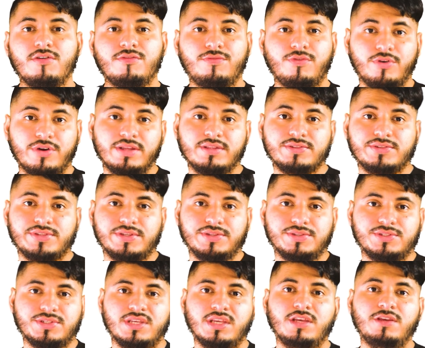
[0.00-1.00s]
For
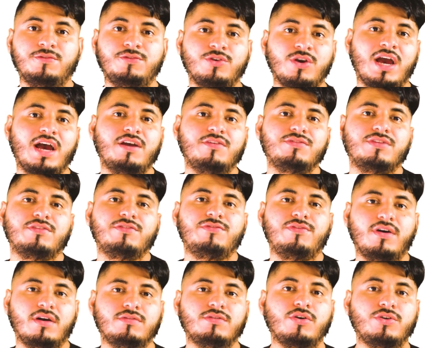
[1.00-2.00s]
instance, if you have the
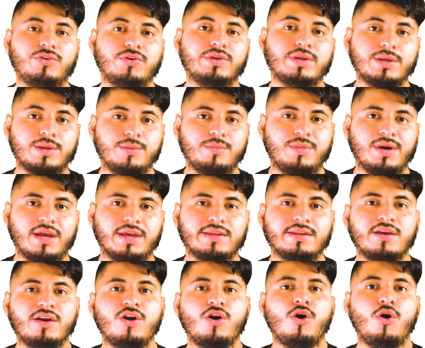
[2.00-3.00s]
500 gigabyte